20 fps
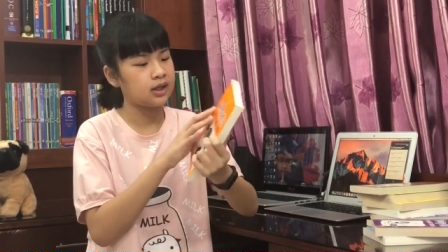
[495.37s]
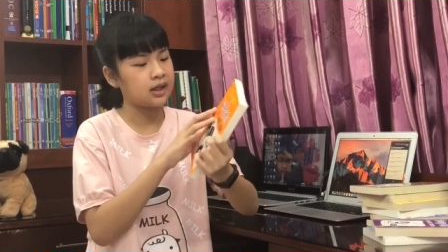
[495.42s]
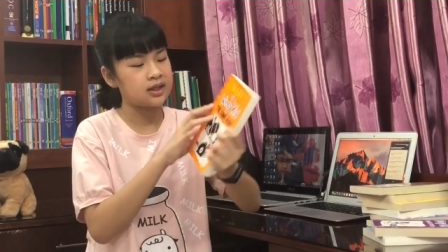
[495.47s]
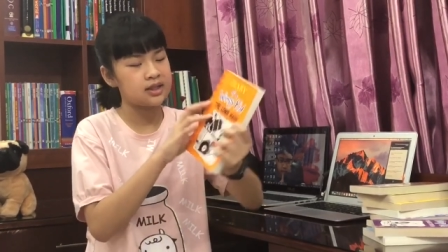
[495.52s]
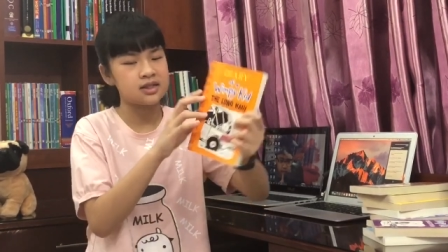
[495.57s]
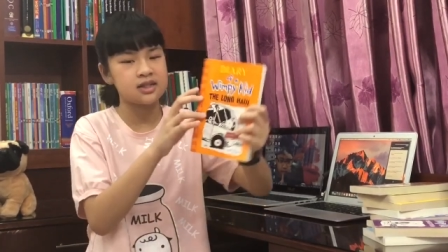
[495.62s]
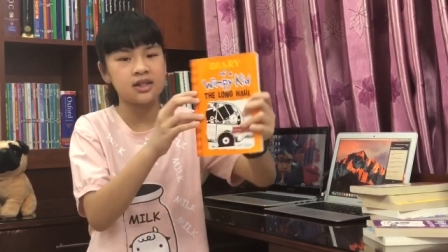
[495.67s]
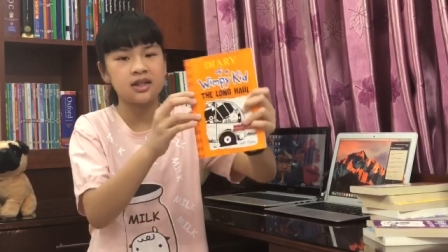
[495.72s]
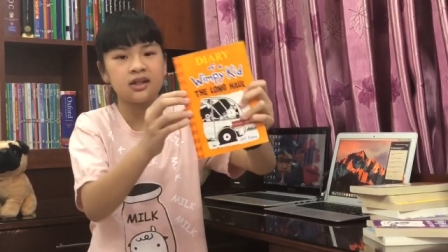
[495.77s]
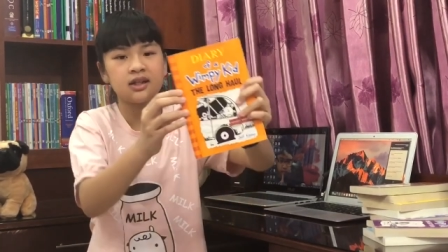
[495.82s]
You
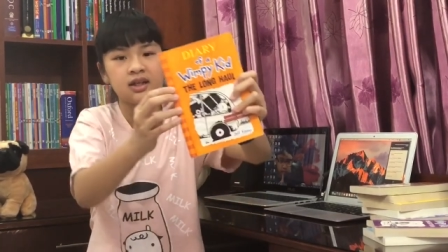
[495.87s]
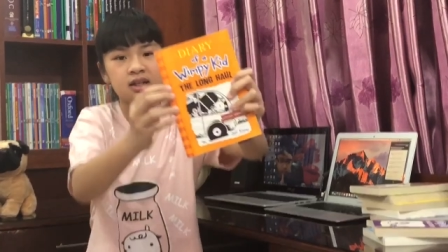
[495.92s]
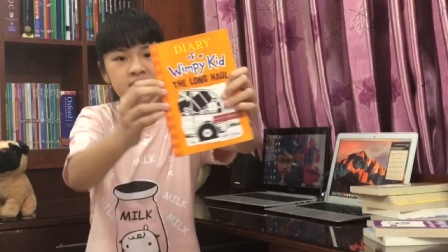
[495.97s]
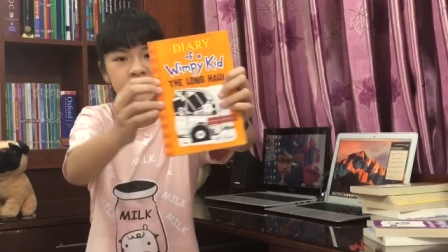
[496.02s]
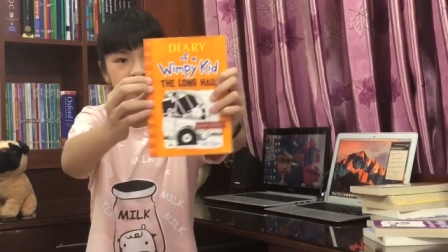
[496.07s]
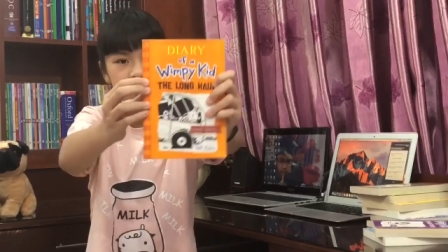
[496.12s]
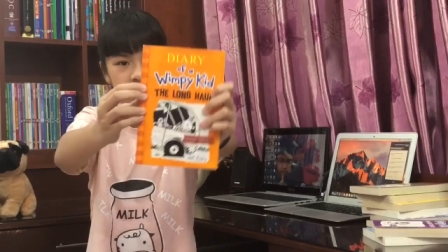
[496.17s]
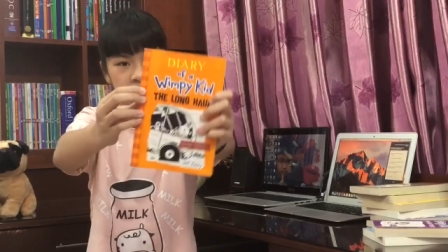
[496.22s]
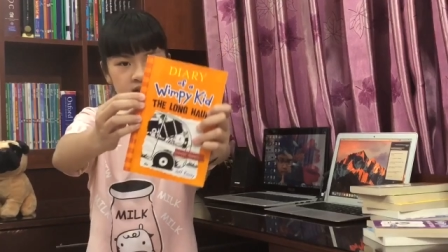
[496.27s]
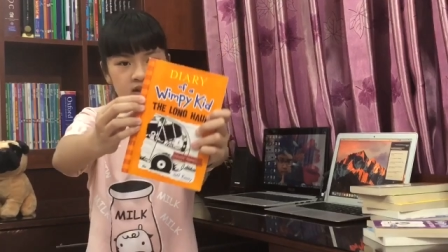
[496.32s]
can see
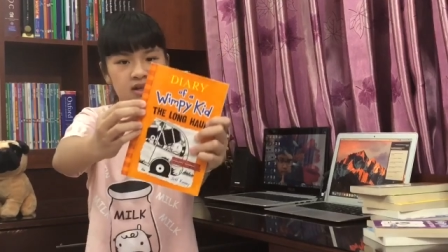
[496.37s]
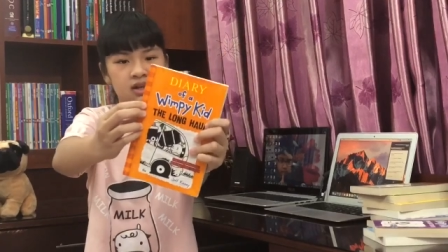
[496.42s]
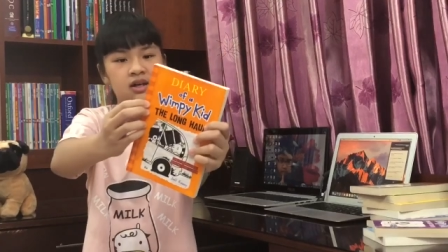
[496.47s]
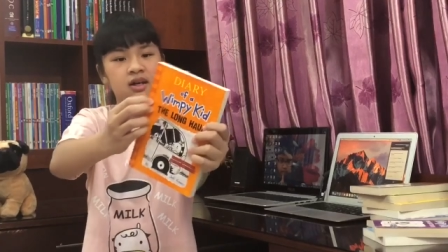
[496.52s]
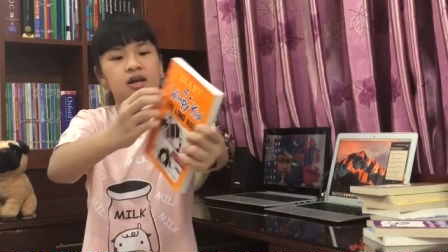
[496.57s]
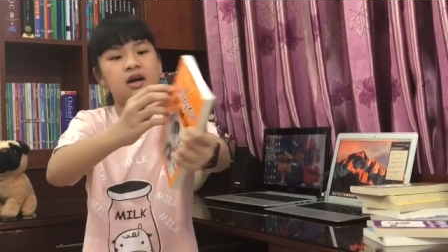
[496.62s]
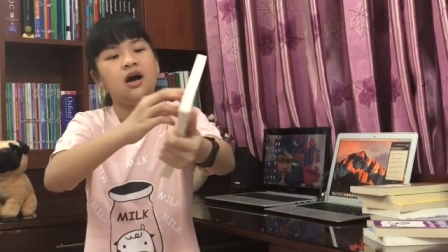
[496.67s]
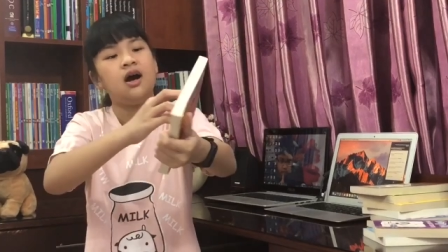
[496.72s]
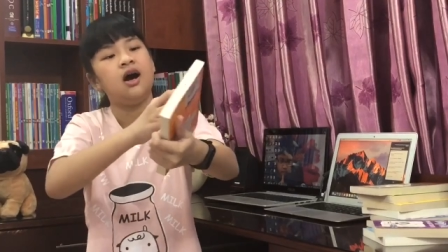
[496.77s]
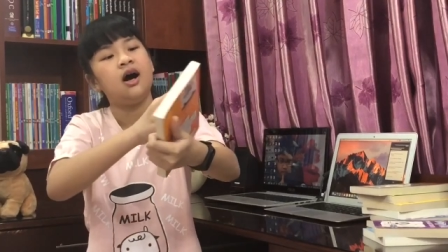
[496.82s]
this,
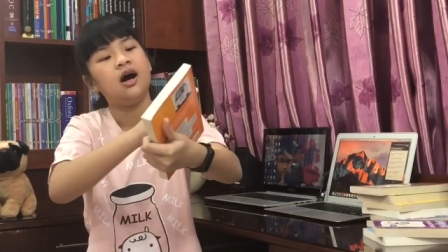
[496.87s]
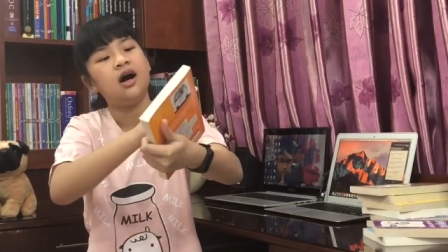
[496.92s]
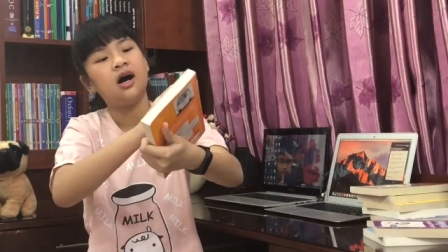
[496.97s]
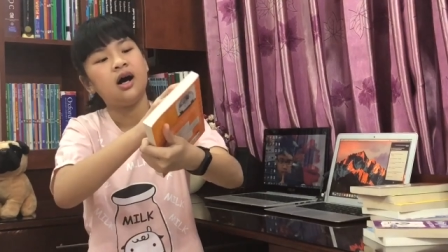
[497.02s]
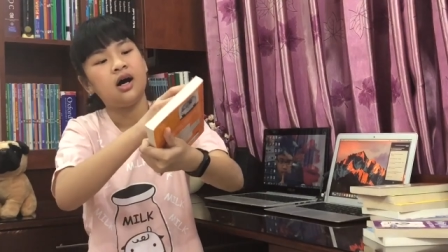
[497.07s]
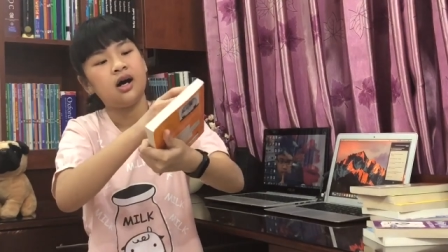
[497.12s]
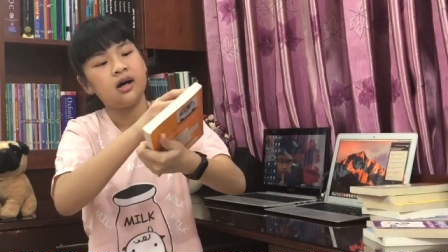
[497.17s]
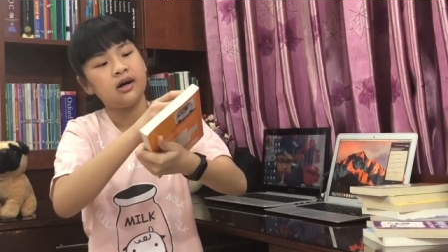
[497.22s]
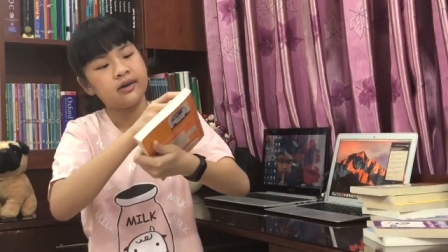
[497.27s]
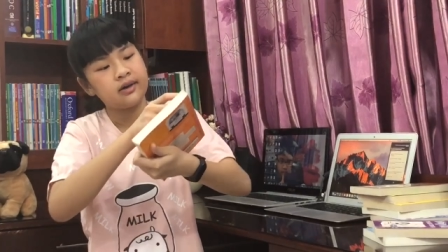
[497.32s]

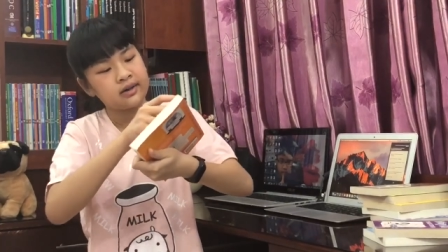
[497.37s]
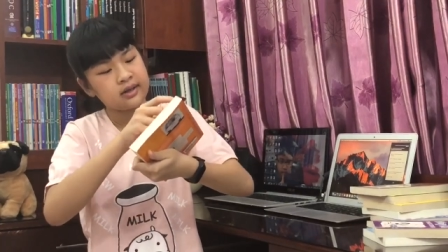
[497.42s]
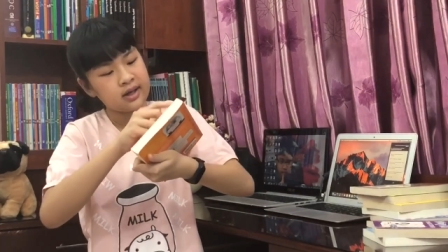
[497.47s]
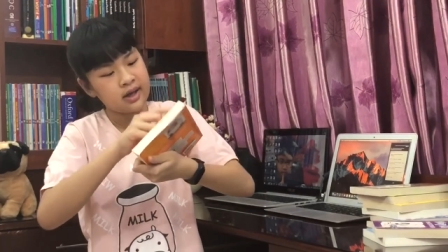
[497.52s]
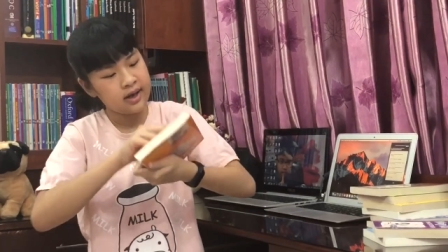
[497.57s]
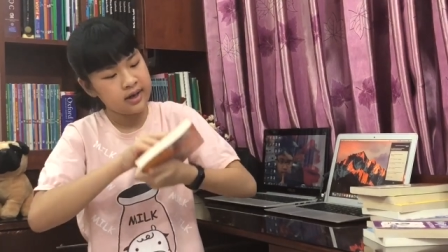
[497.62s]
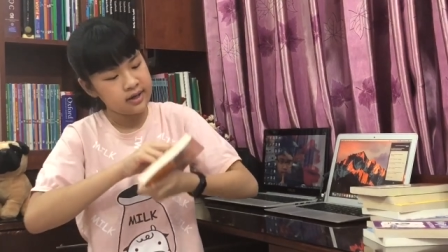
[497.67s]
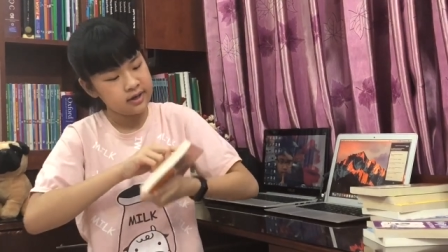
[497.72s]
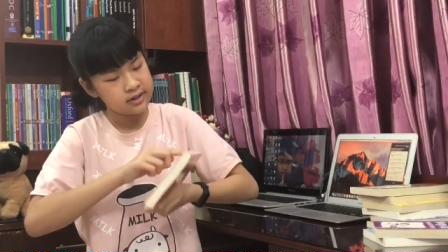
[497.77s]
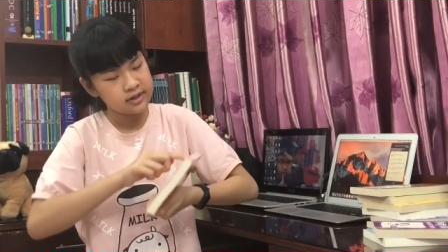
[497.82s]
uh, it
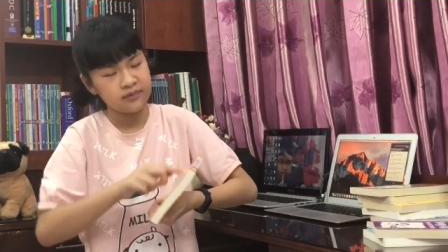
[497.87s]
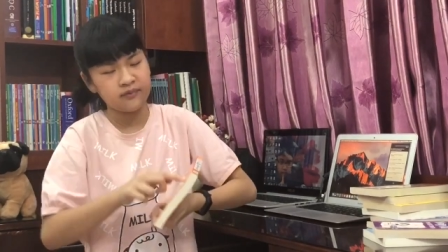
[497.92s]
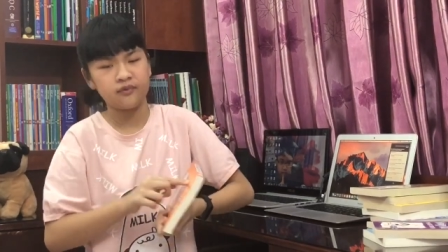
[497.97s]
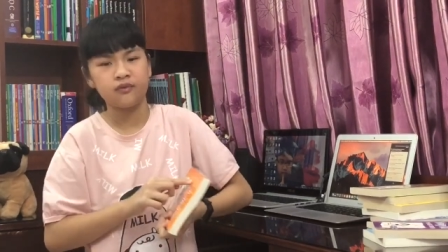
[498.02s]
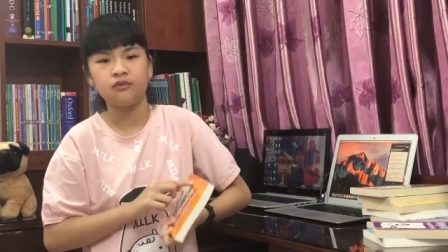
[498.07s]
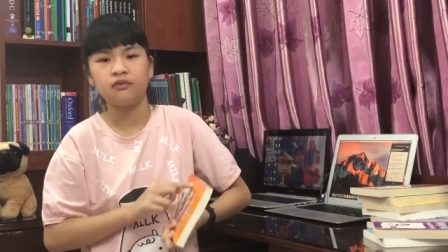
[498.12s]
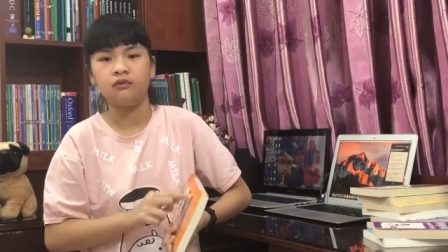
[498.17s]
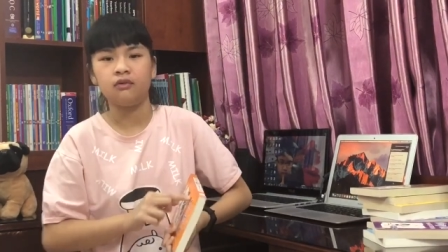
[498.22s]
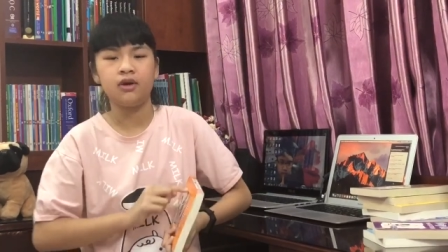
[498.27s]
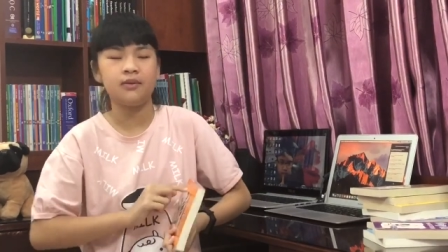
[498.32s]
kinds of
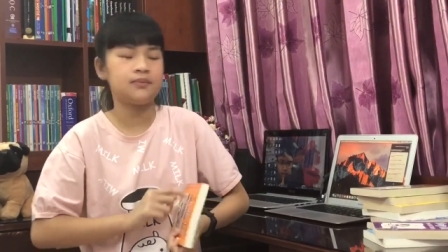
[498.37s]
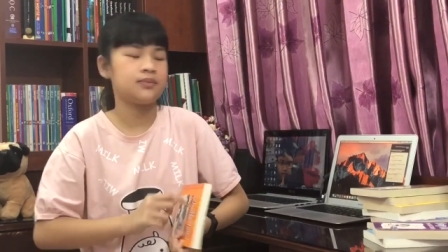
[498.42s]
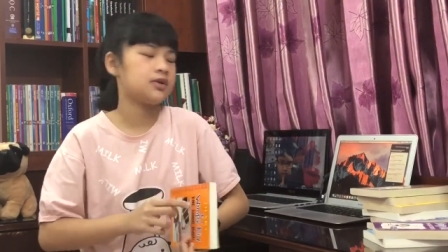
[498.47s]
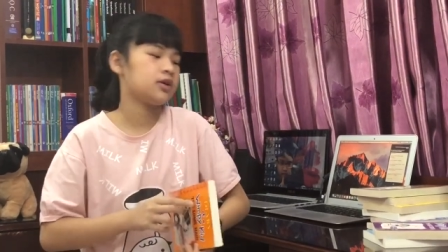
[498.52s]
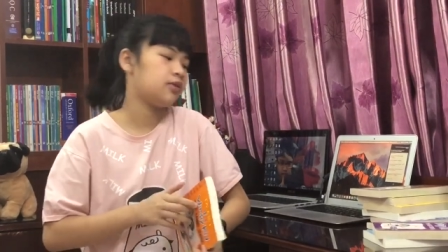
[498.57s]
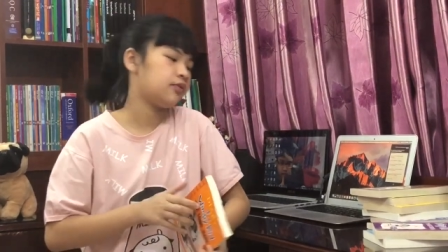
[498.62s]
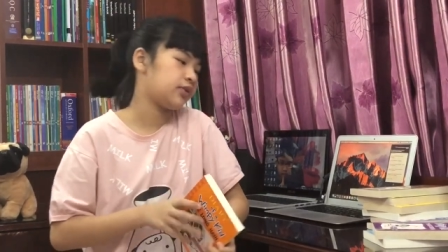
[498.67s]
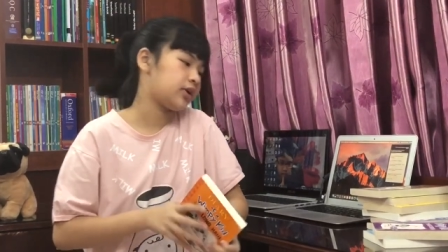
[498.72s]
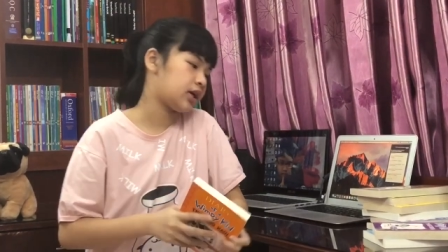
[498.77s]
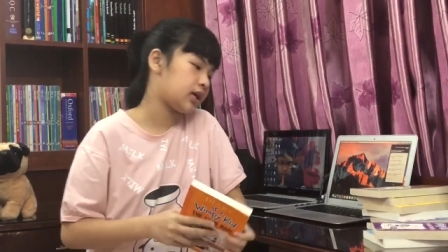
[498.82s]
ripped
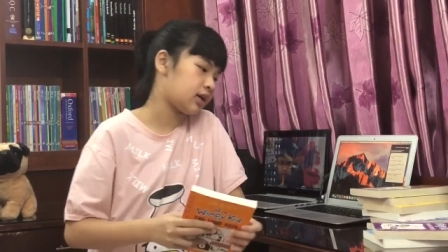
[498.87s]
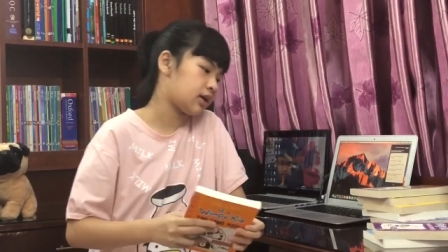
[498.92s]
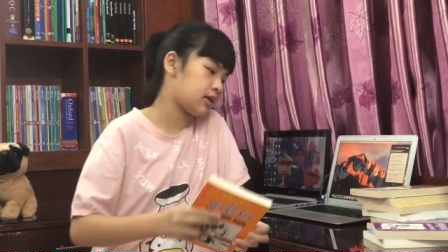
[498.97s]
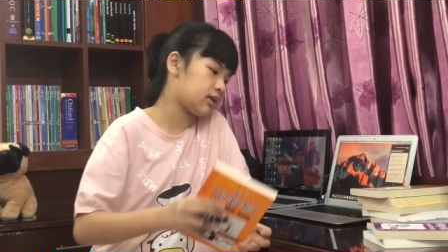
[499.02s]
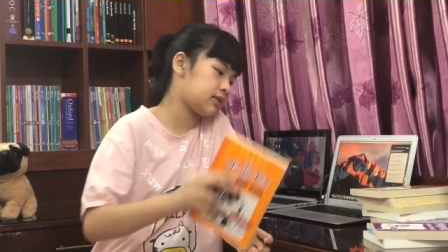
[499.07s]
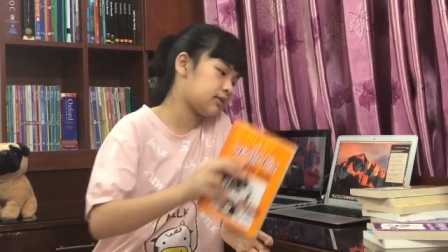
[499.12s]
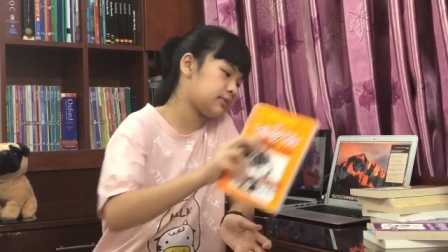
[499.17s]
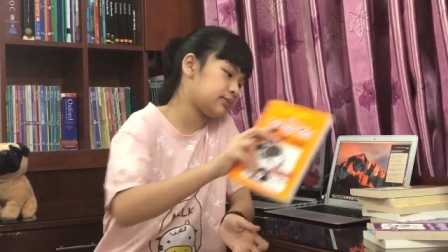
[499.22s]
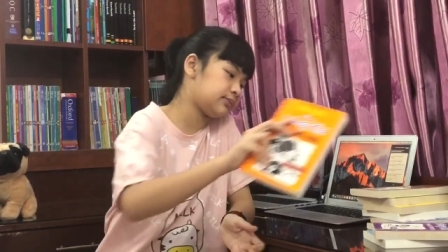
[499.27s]
over here.